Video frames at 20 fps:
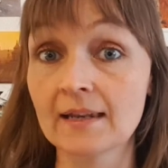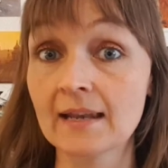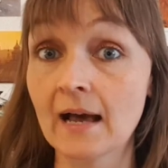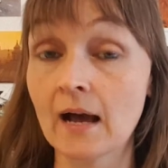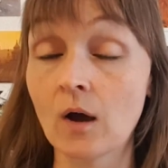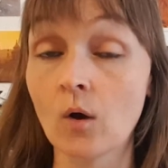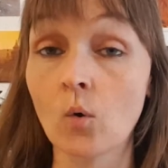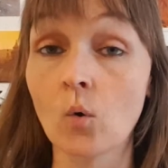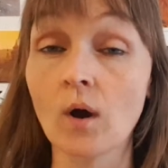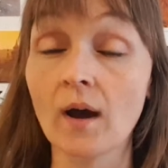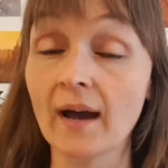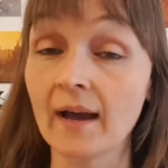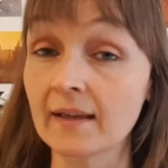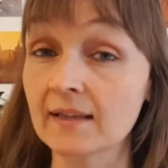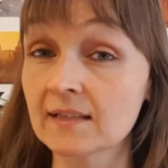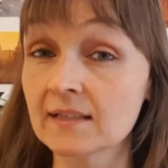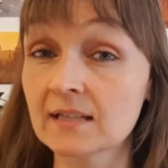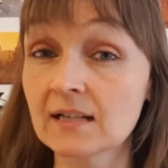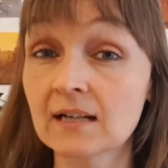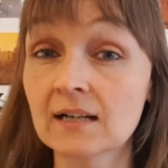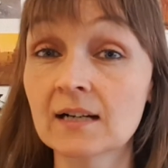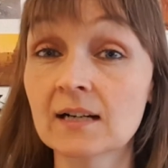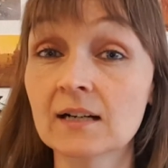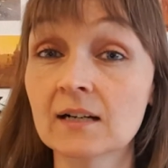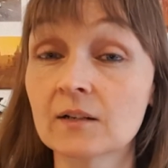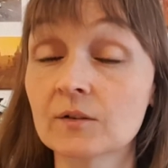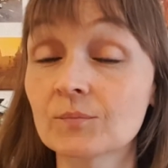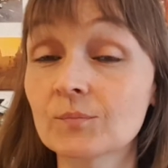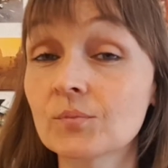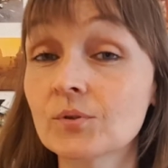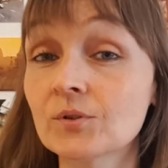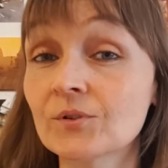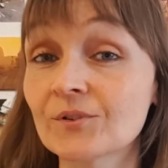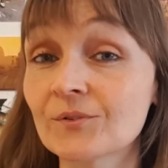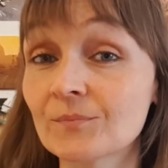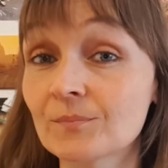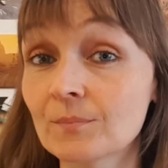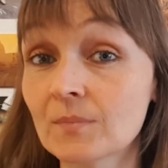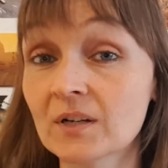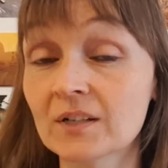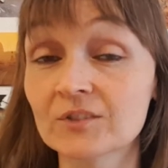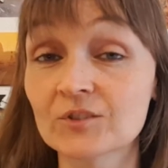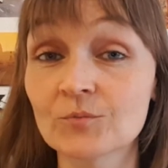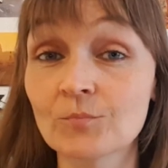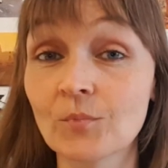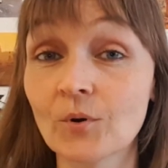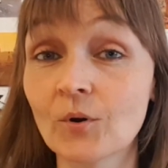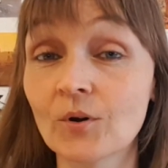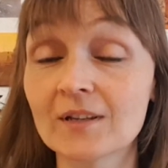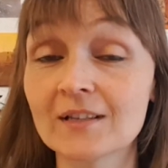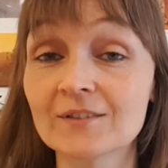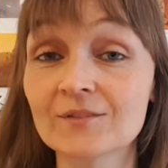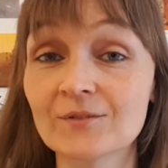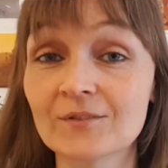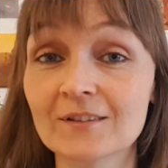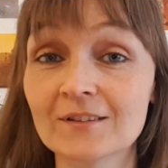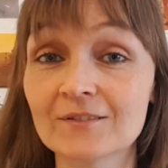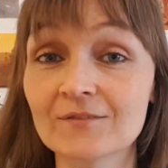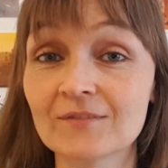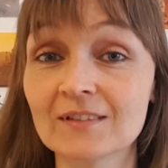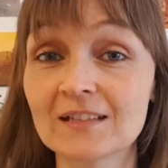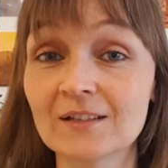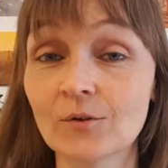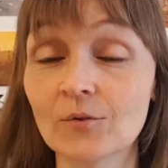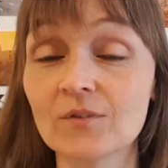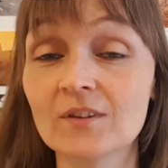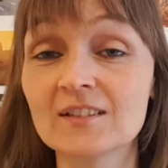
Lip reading: Now, I can't put much more into this video.